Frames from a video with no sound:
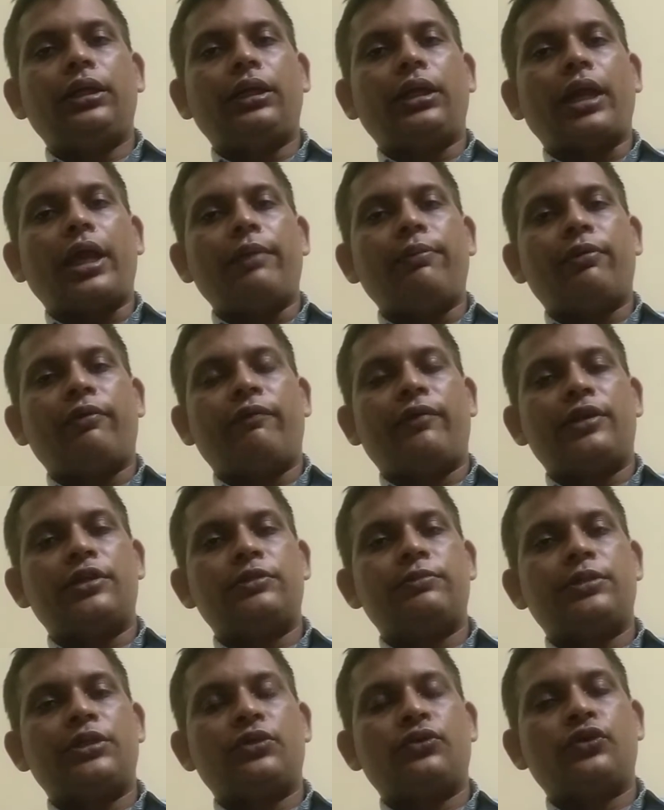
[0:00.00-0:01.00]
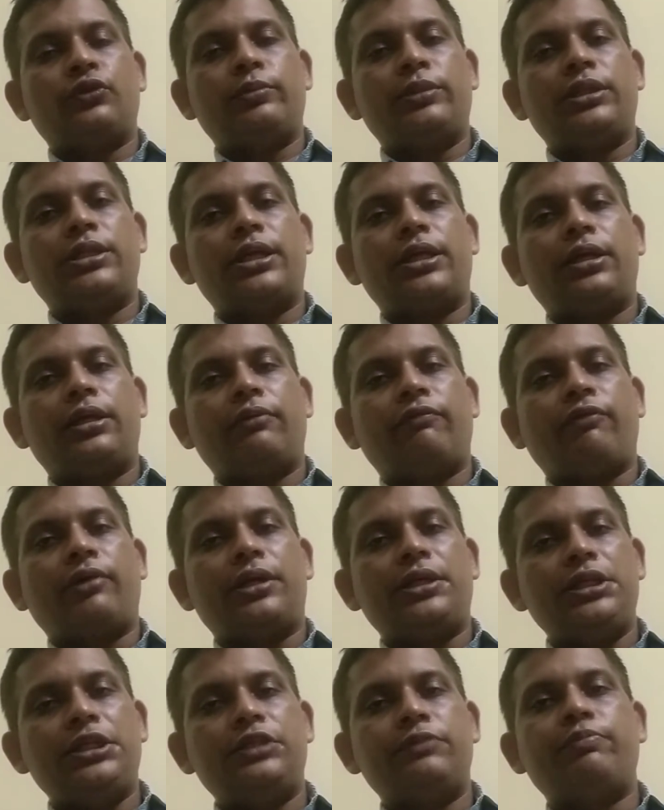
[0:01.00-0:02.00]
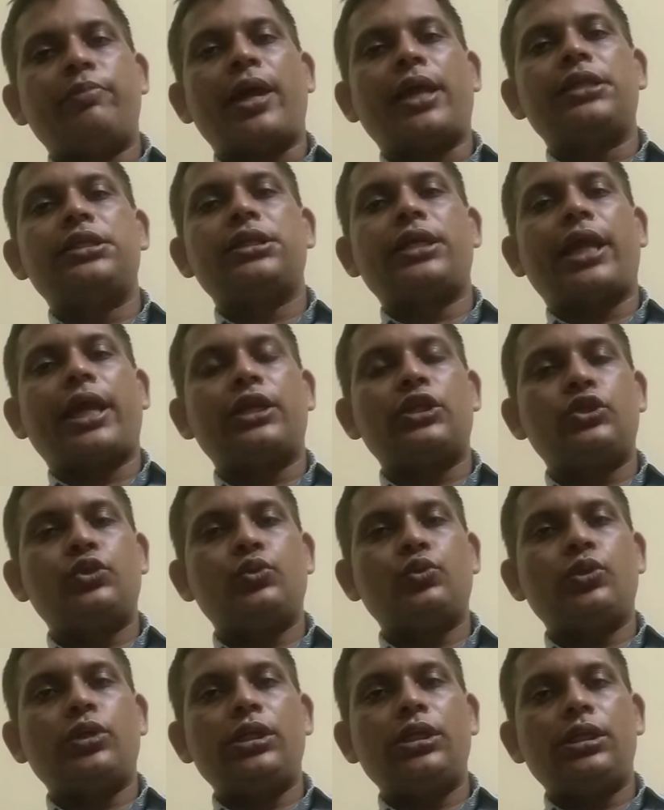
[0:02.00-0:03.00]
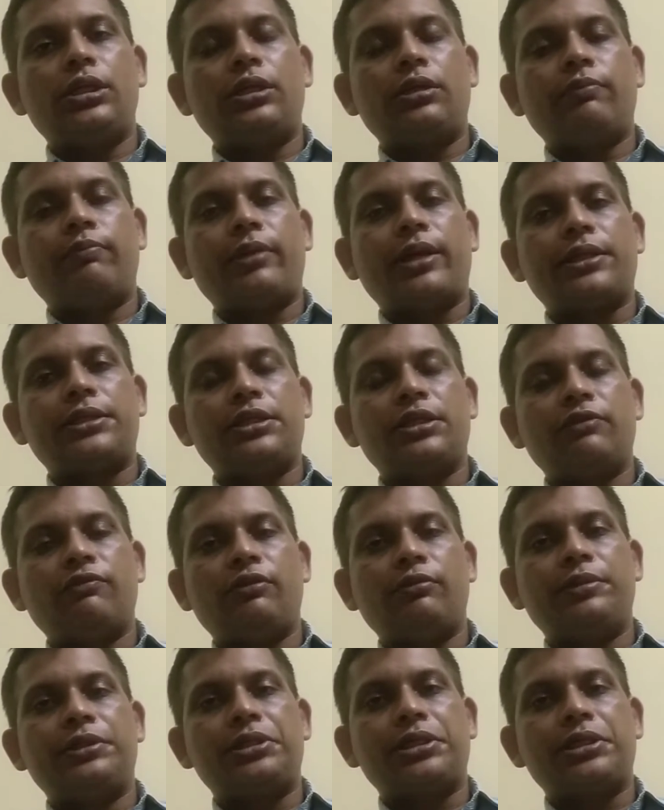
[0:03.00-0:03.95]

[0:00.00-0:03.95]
type of arrangement could be that for each batch actual pricing will be